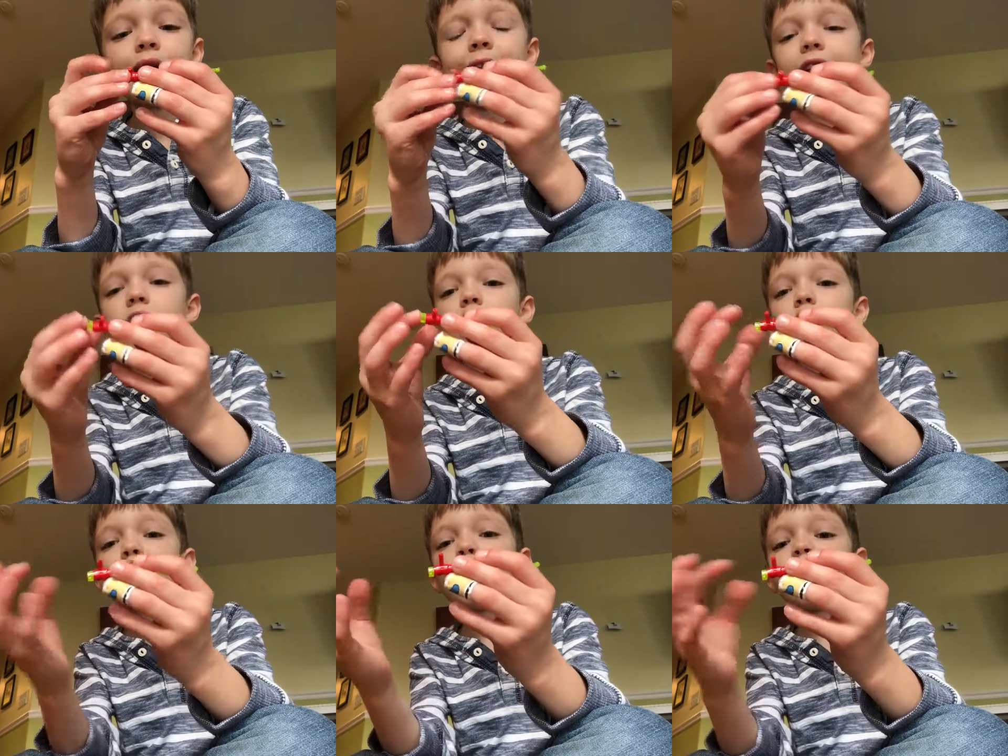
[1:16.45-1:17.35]
Get it
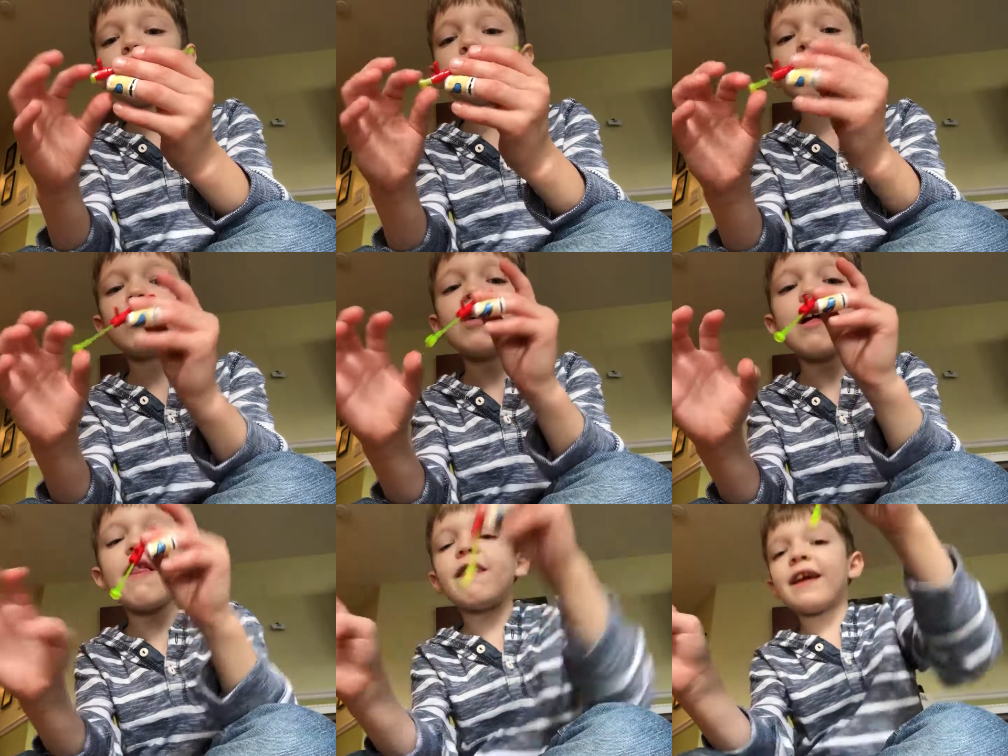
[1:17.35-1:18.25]
all the way through,
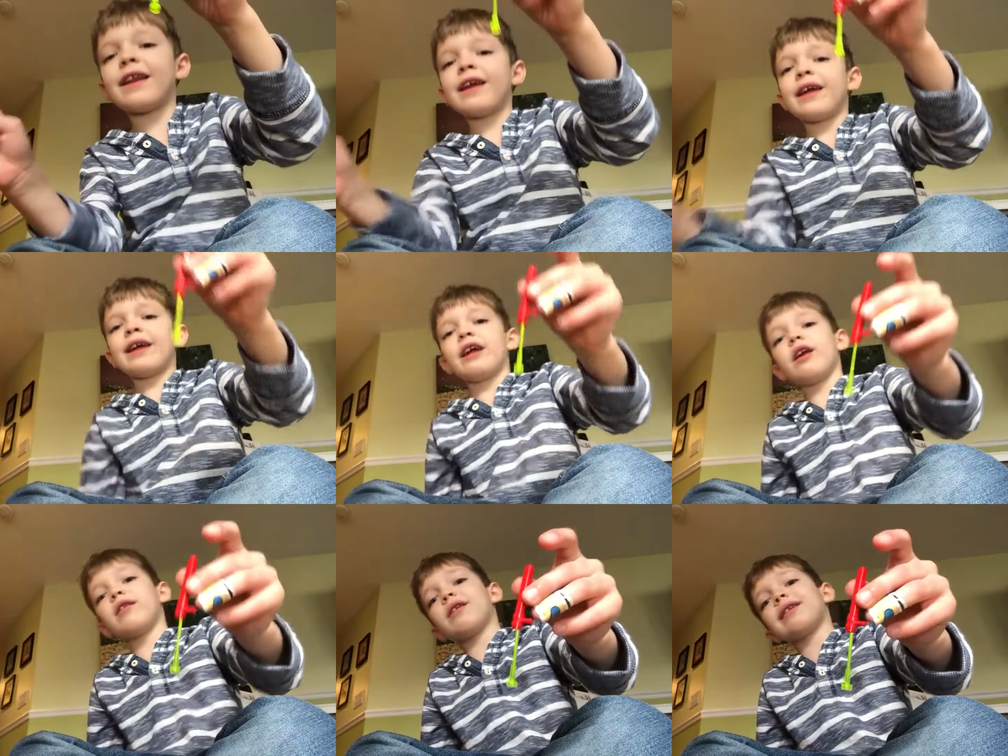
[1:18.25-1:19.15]
and then
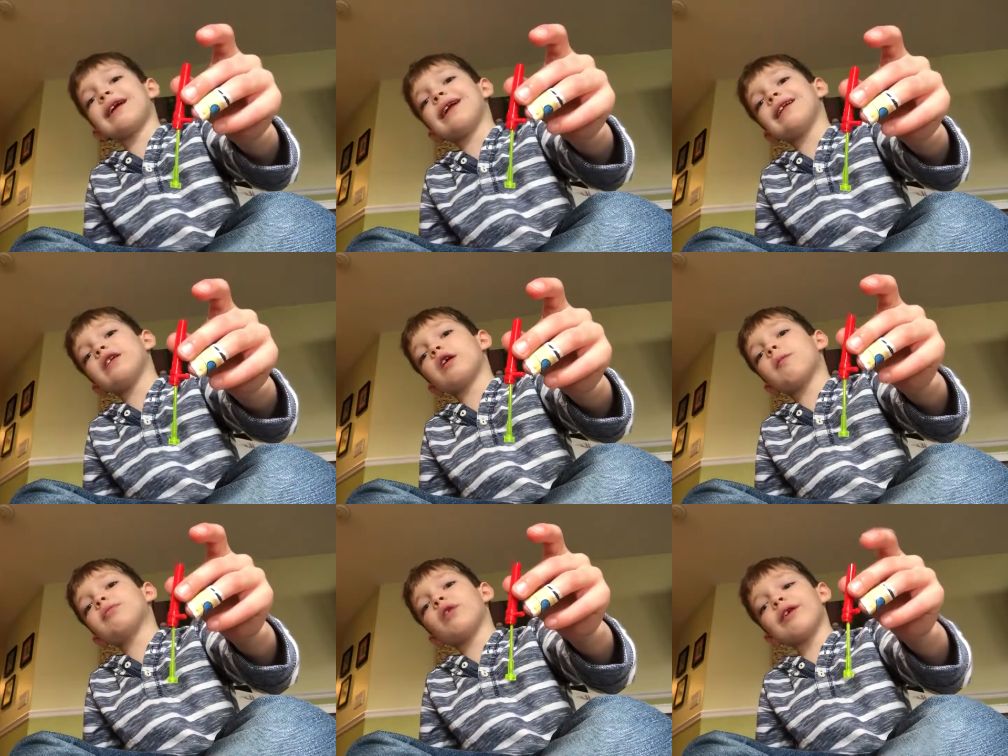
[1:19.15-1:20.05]
it just gets
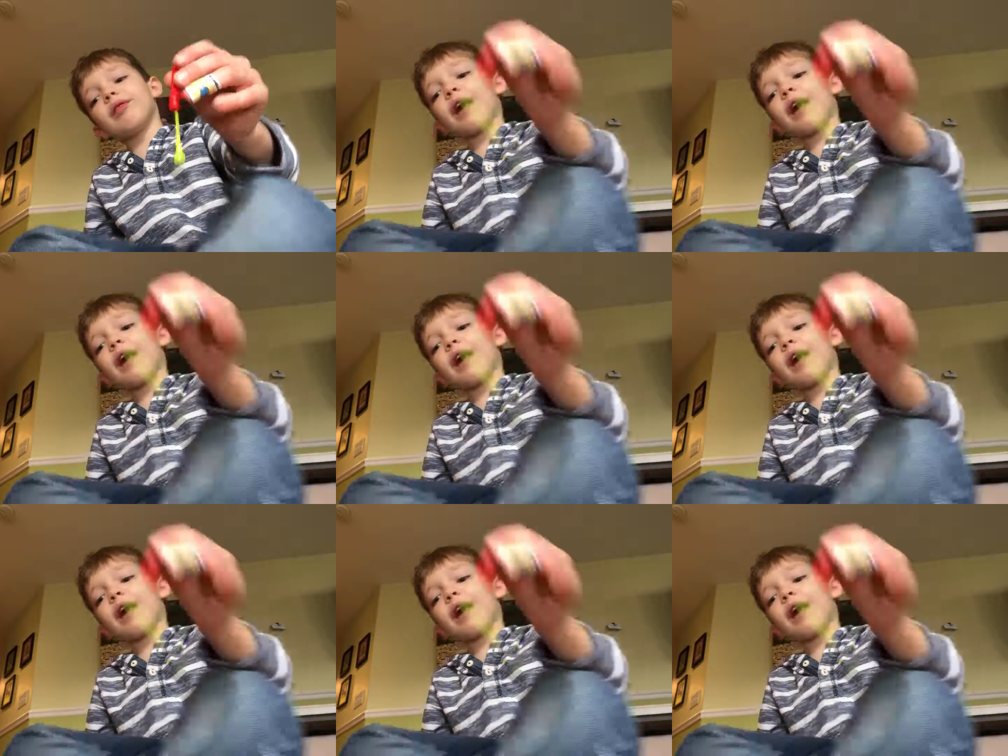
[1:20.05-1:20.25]
stopped like